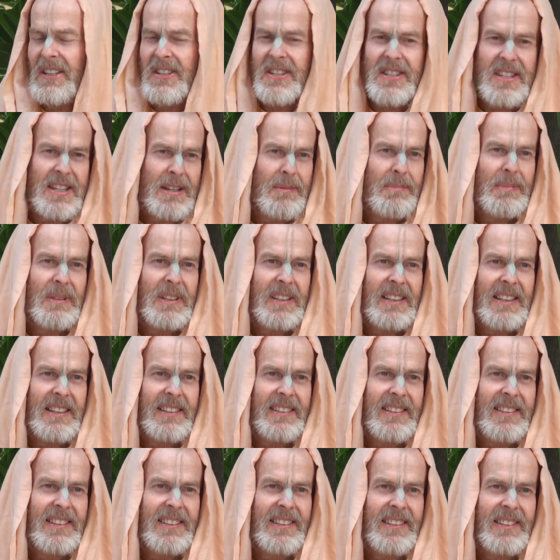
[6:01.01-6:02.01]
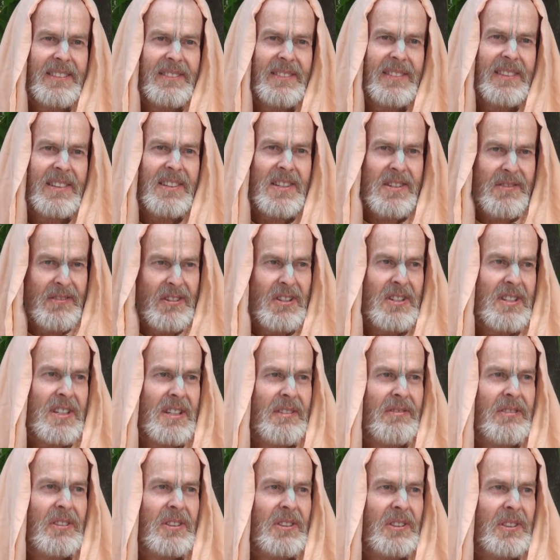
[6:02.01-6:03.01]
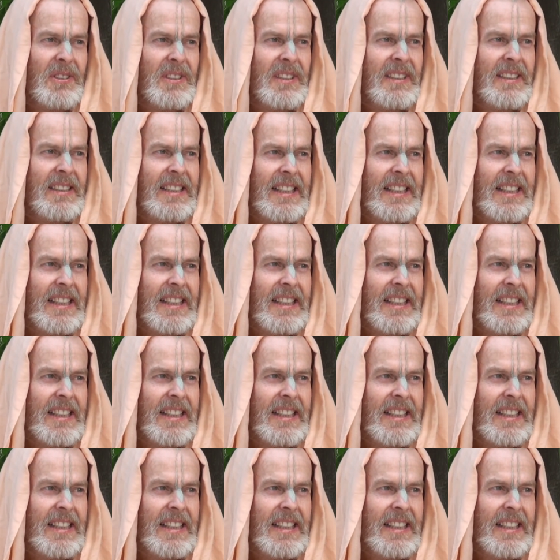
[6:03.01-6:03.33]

step on out there, because it's very difficult and